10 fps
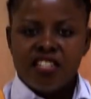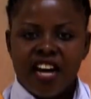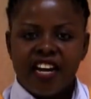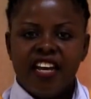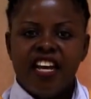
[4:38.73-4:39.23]

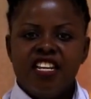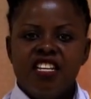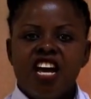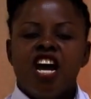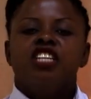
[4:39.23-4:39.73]
Again,
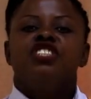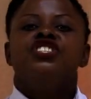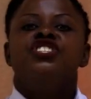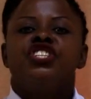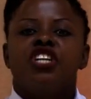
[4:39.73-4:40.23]

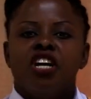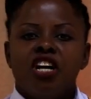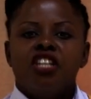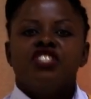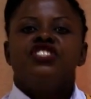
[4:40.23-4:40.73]
j,
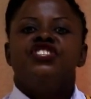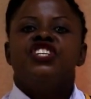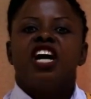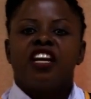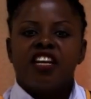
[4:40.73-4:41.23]

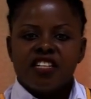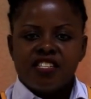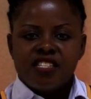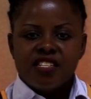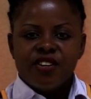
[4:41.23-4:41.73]
jacket.
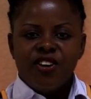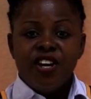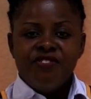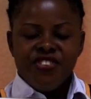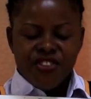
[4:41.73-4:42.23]
All
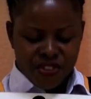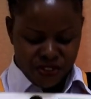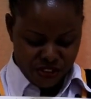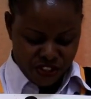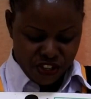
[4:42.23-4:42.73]
of you,
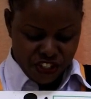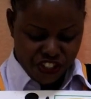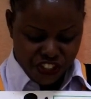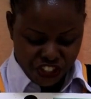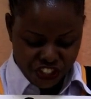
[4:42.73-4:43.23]

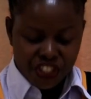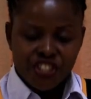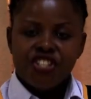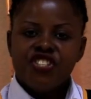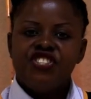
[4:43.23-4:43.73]
j,
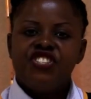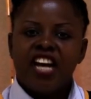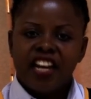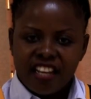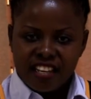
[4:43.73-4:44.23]

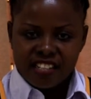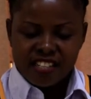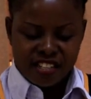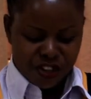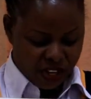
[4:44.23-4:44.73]
jacket.
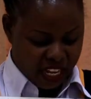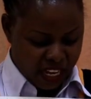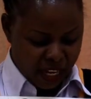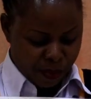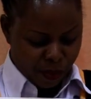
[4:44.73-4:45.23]

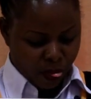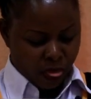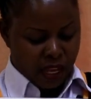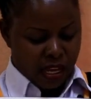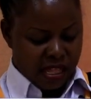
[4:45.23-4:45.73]
Okay?
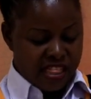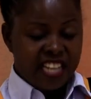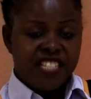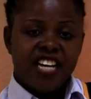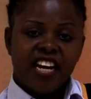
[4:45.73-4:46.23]
The
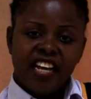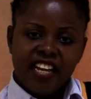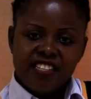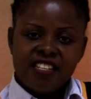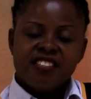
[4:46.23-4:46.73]

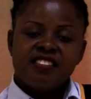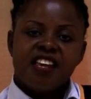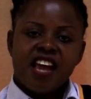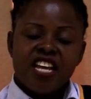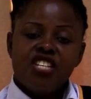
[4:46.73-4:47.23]
jacket is
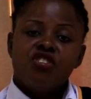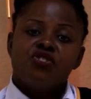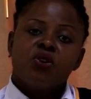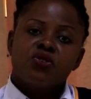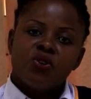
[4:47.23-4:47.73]
here. It is
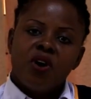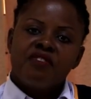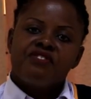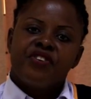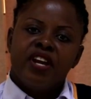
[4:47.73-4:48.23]
also a
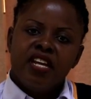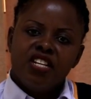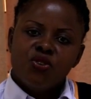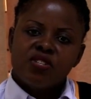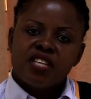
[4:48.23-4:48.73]
friend
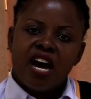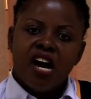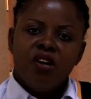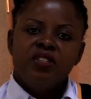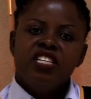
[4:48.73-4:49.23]
to
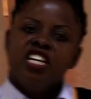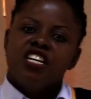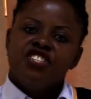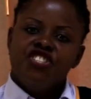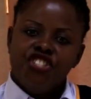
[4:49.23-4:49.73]
sound
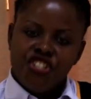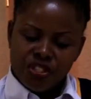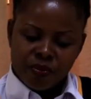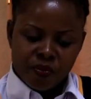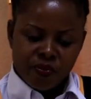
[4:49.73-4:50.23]
j.
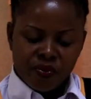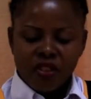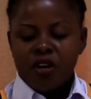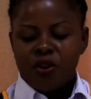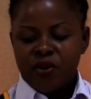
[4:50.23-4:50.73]

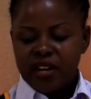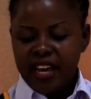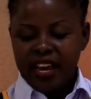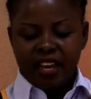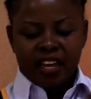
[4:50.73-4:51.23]

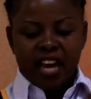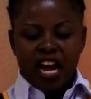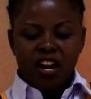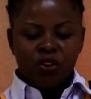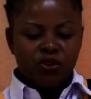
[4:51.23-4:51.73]
Okay.
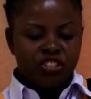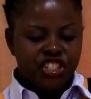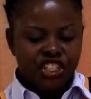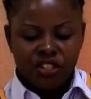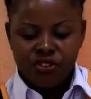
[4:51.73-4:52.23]
Hello, good
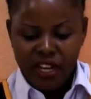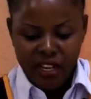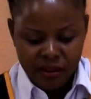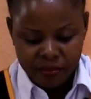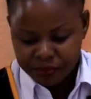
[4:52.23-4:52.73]
children.